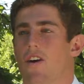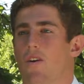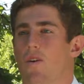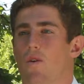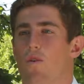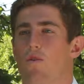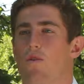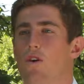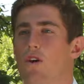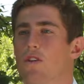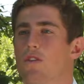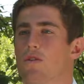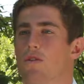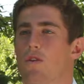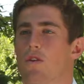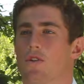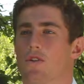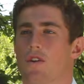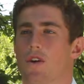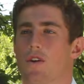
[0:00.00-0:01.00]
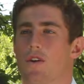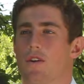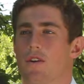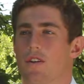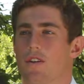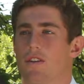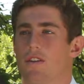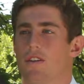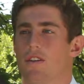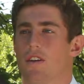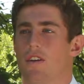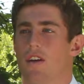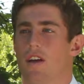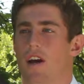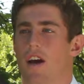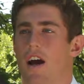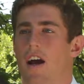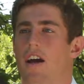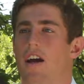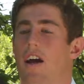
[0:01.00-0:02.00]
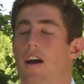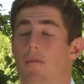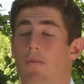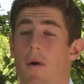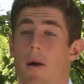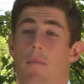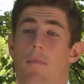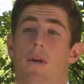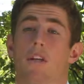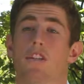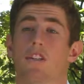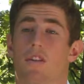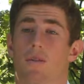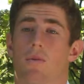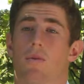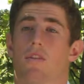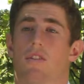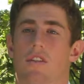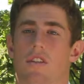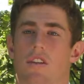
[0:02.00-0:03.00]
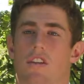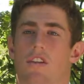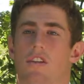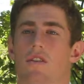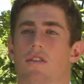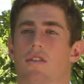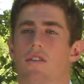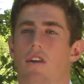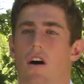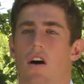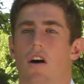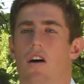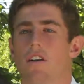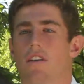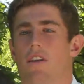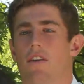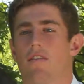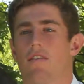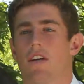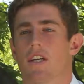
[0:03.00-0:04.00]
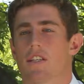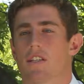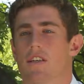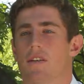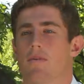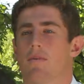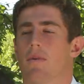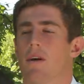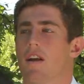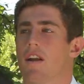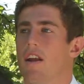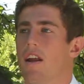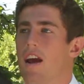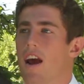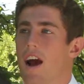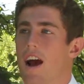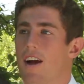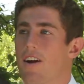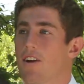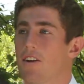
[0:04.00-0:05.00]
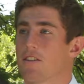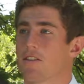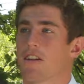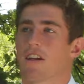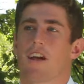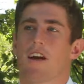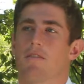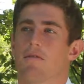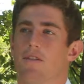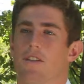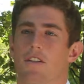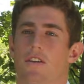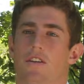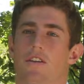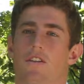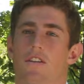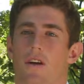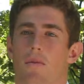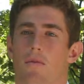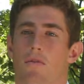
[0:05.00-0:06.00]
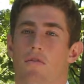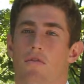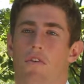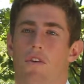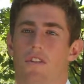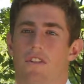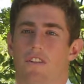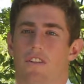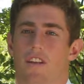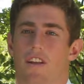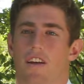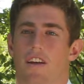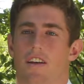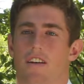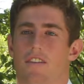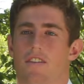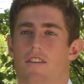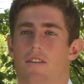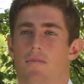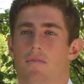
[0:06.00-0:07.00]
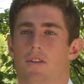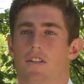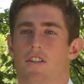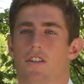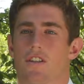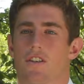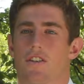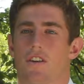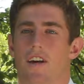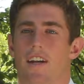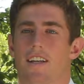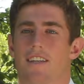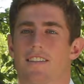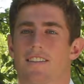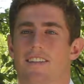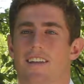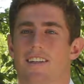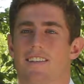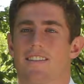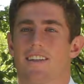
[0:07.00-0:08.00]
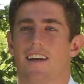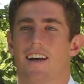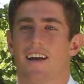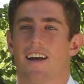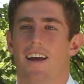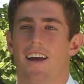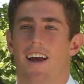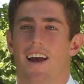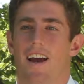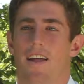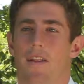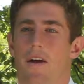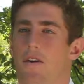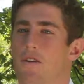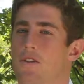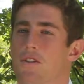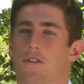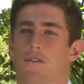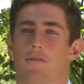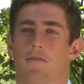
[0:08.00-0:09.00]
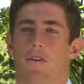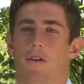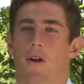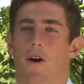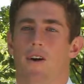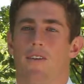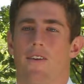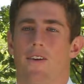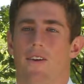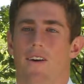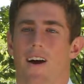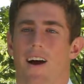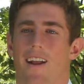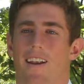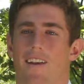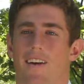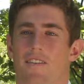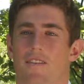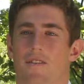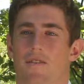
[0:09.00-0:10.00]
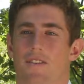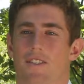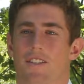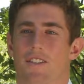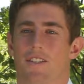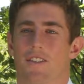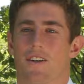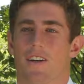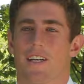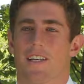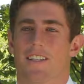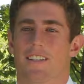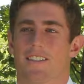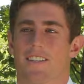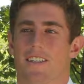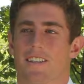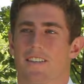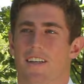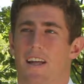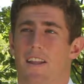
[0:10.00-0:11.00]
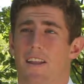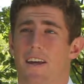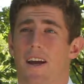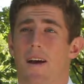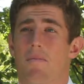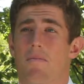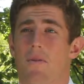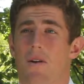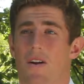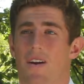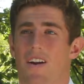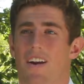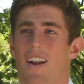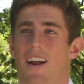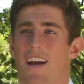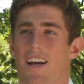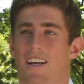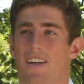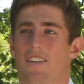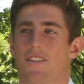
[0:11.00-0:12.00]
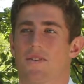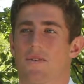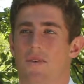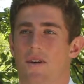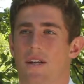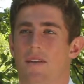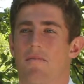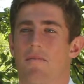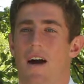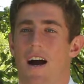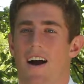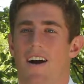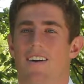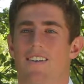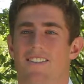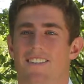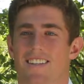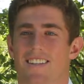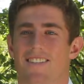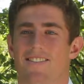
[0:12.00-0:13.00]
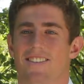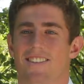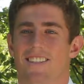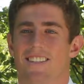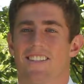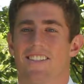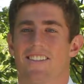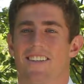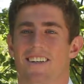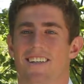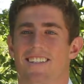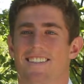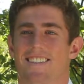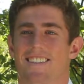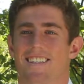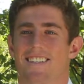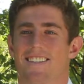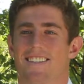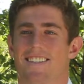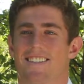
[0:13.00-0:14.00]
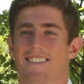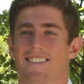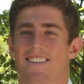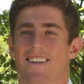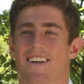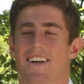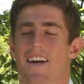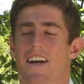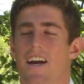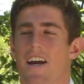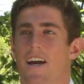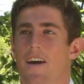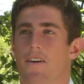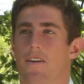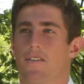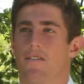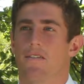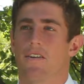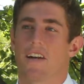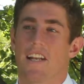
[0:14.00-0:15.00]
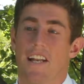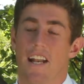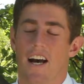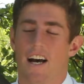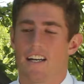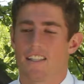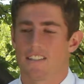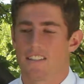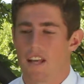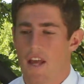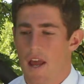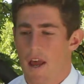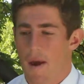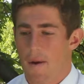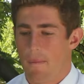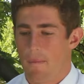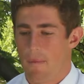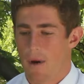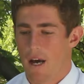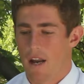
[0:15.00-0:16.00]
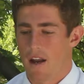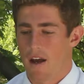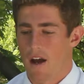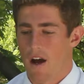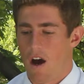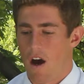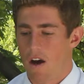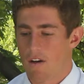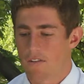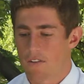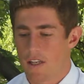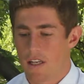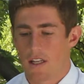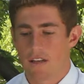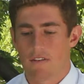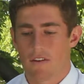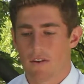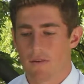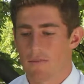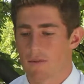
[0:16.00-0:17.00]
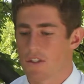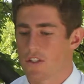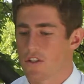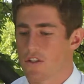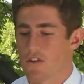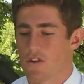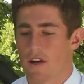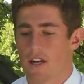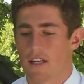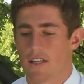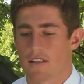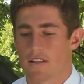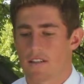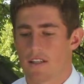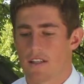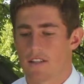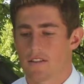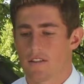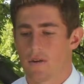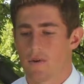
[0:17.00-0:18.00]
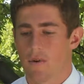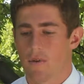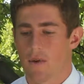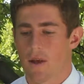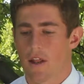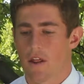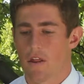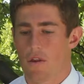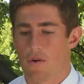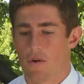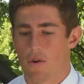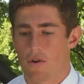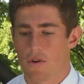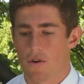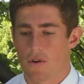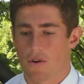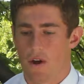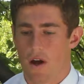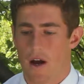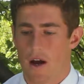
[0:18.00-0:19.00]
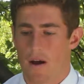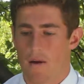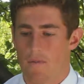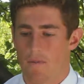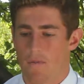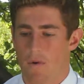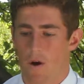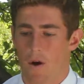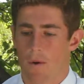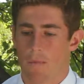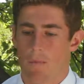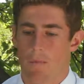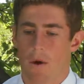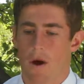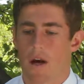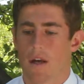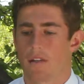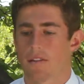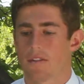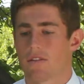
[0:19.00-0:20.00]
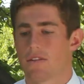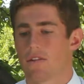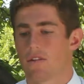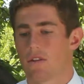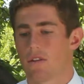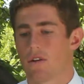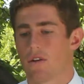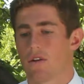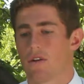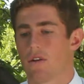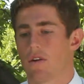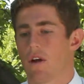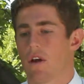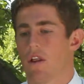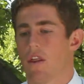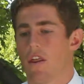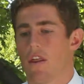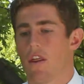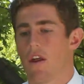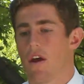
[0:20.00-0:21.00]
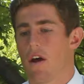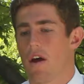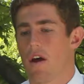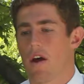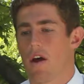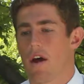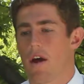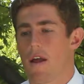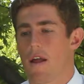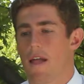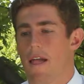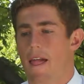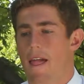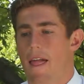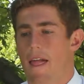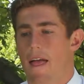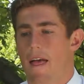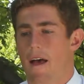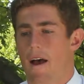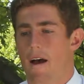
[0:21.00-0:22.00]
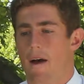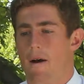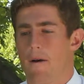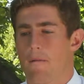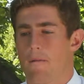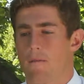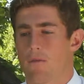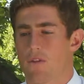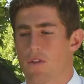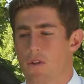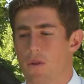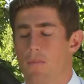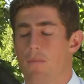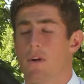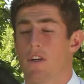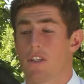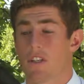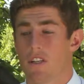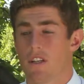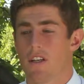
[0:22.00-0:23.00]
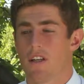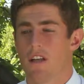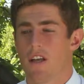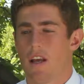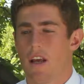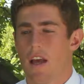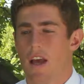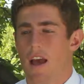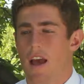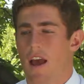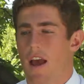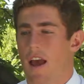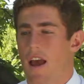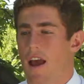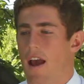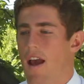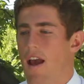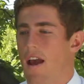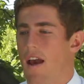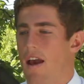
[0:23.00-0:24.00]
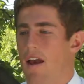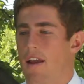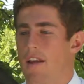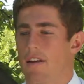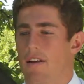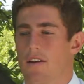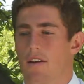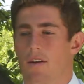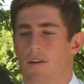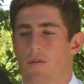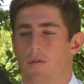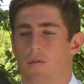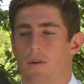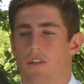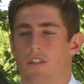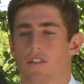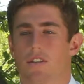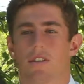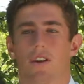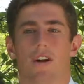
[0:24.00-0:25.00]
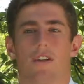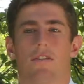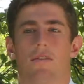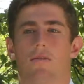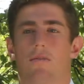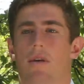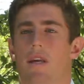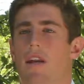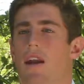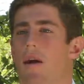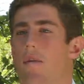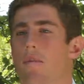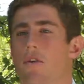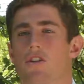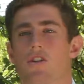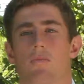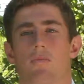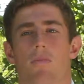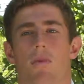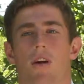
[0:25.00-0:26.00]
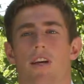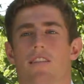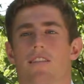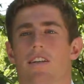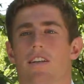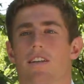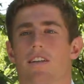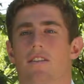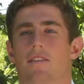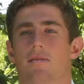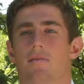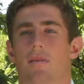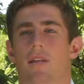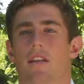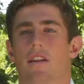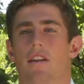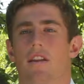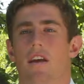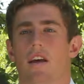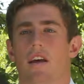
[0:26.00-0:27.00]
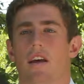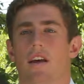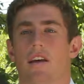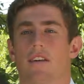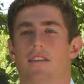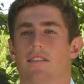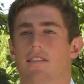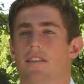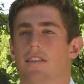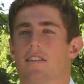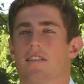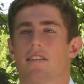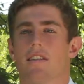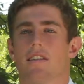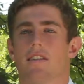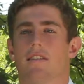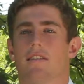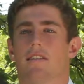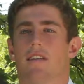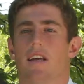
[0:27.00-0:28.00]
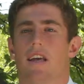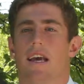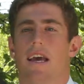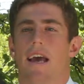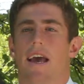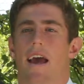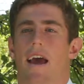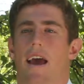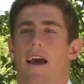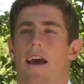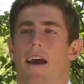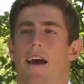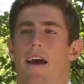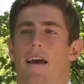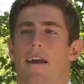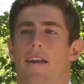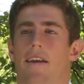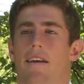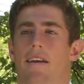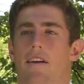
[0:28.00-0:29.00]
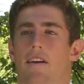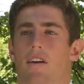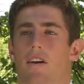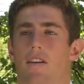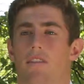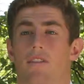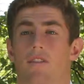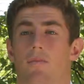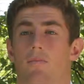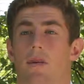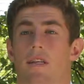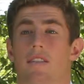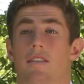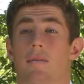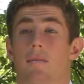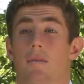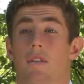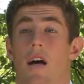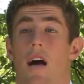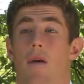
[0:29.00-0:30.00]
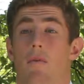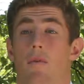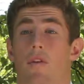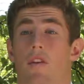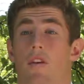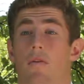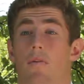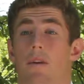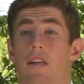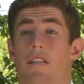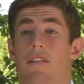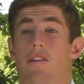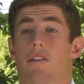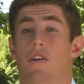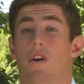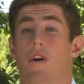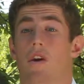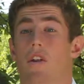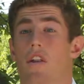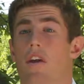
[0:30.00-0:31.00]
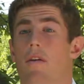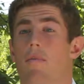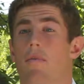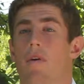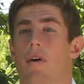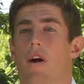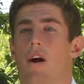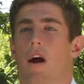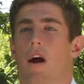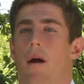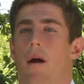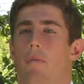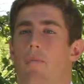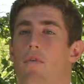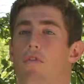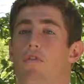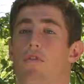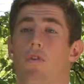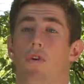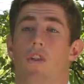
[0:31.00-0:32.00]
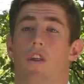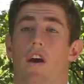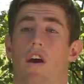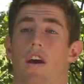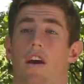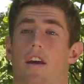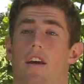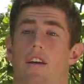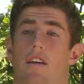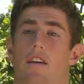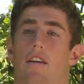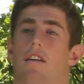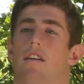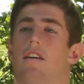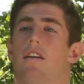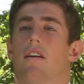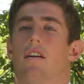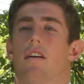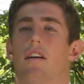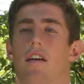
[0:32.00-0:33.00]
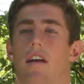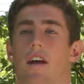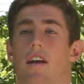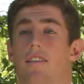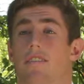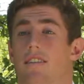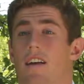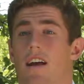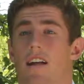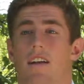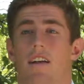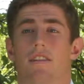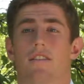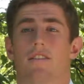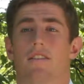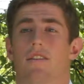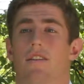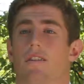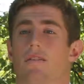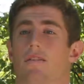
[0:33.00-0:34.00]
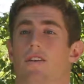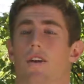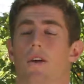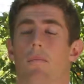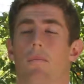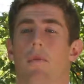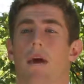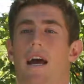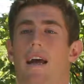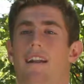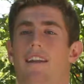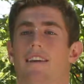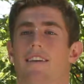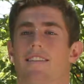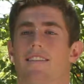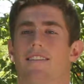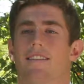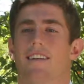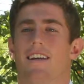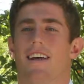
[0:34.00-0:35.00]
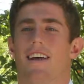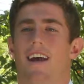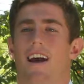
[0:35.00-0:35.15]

Well, first of all, so my mission was in the Utah Ogden Mission, but I got to come to Utah before to the Mission Training Center, and that was just phenomenal. I love the Mission Training Center. I think I put on like 20 pounds in the Mission Training Center, and so it was pretty nuts. But after leaving the Mission Training Center, we went through on a bus to the mission, and we just got to meet our mission president, meet the assistants, and got to spend some time with them, get to know them before they assigned us to different companions.